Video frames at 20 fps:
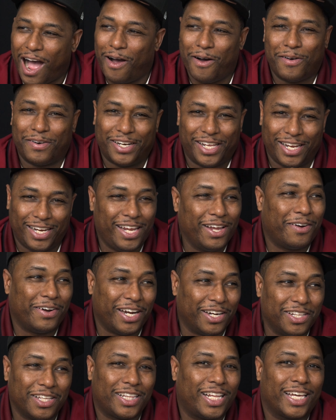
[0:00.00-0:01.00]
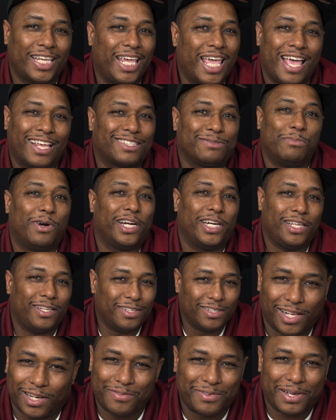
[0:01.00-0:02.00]
don't even look like he has money.
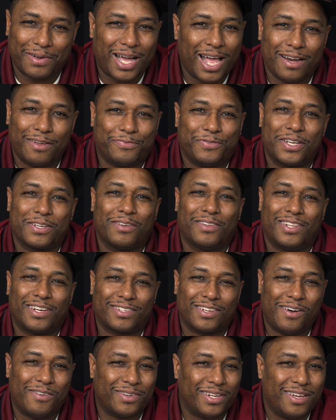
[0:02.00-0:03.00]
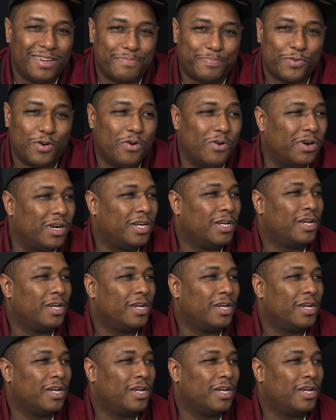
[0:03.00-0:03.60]
I'm like, how the fuck you look so damn poor?